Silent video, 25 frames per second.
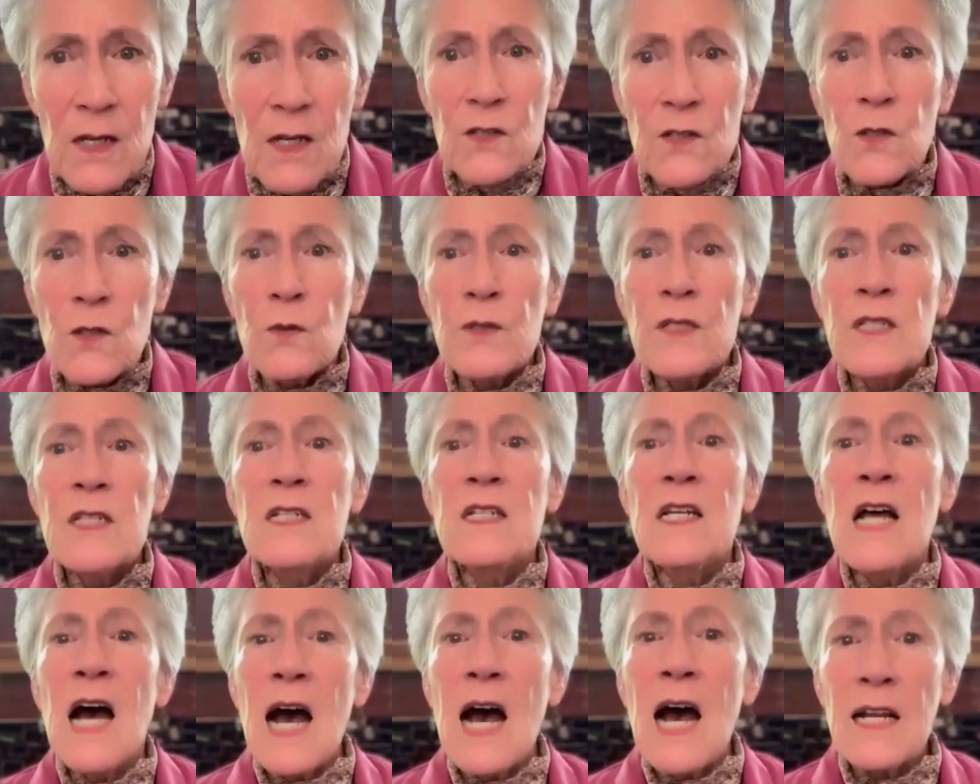So it's
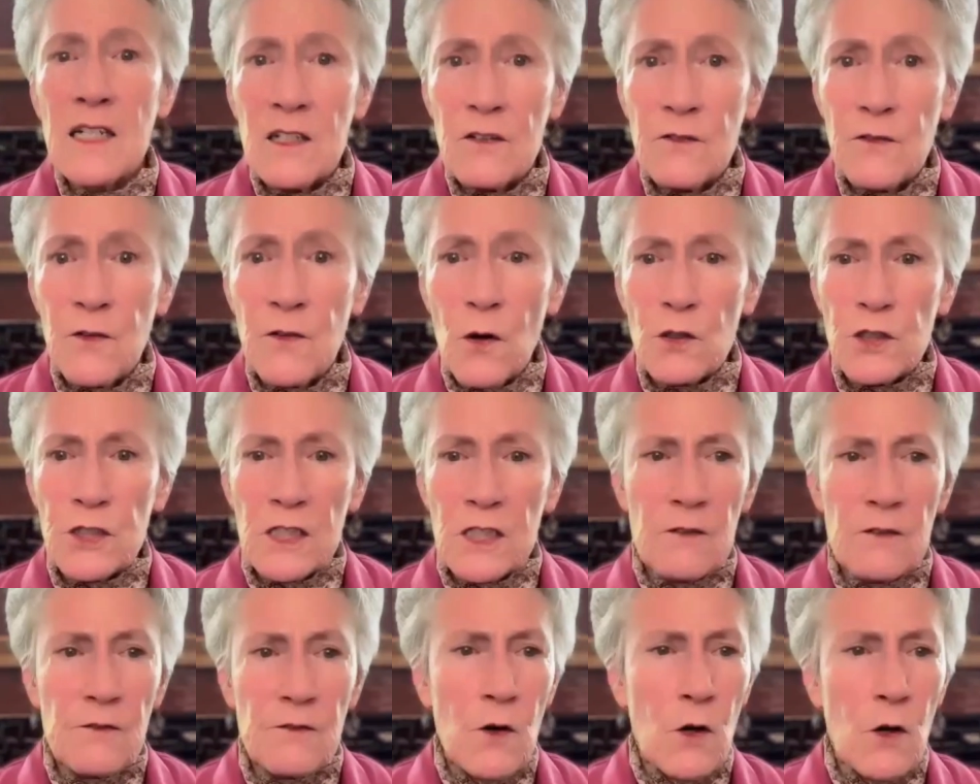not devotion.
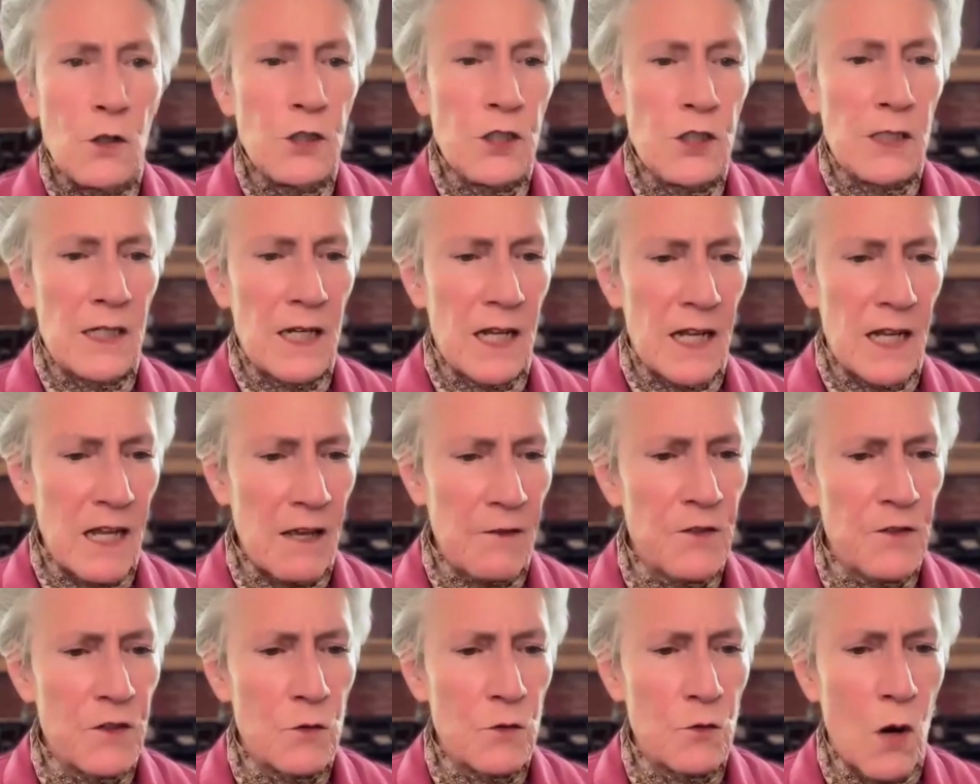Devotion
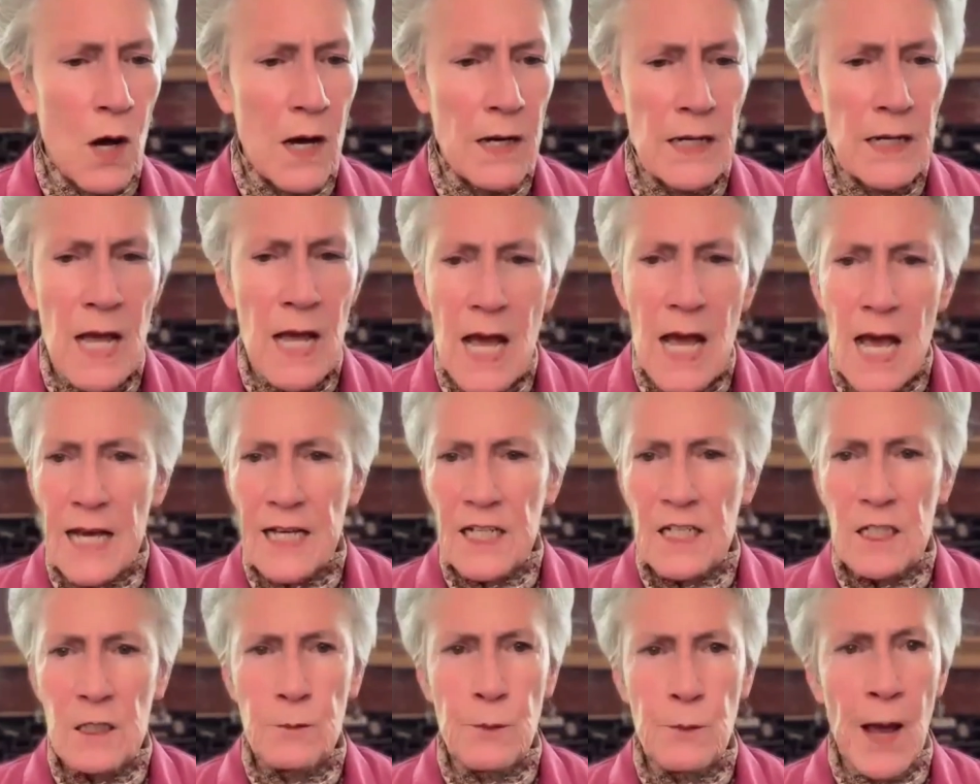lifts one,
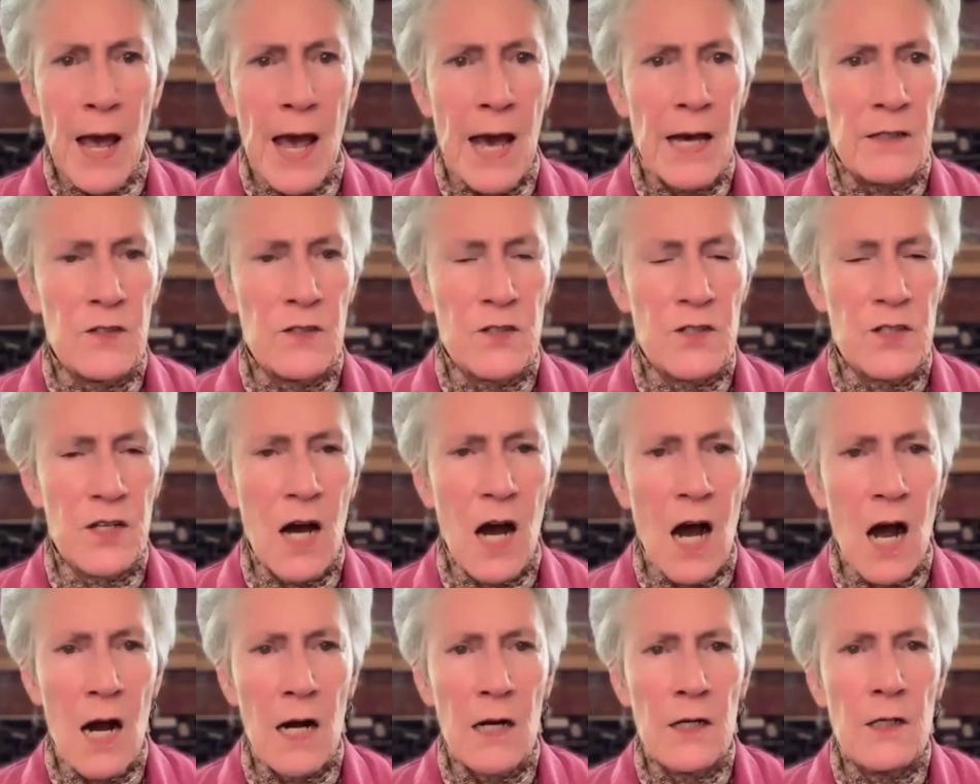expands the
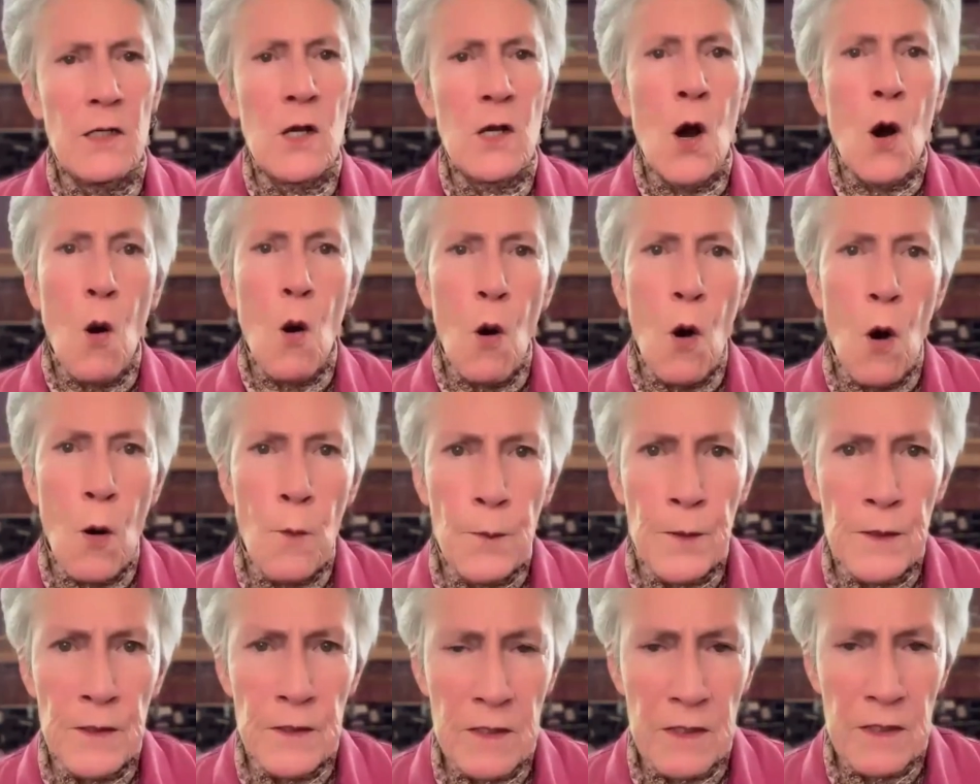heart,
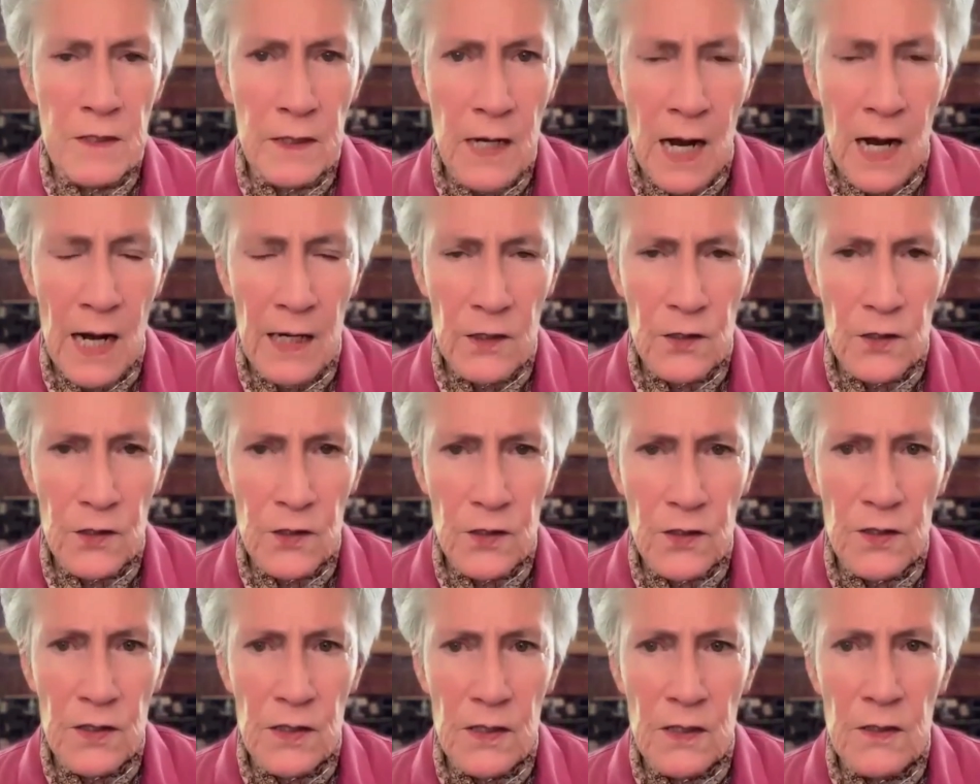opens the
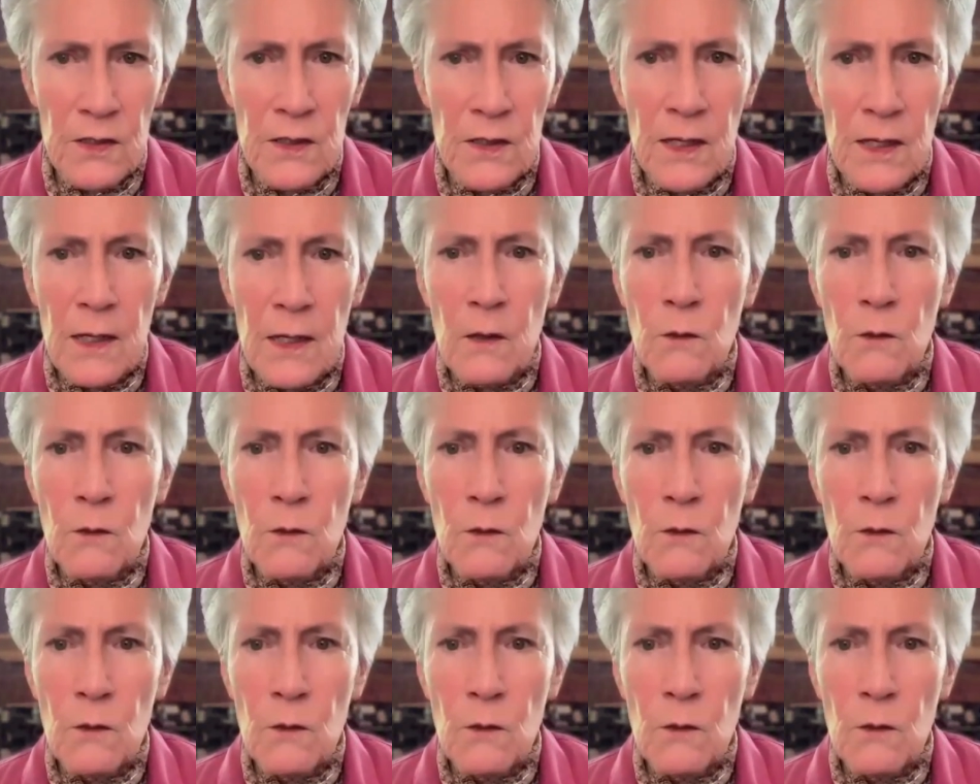consciousness.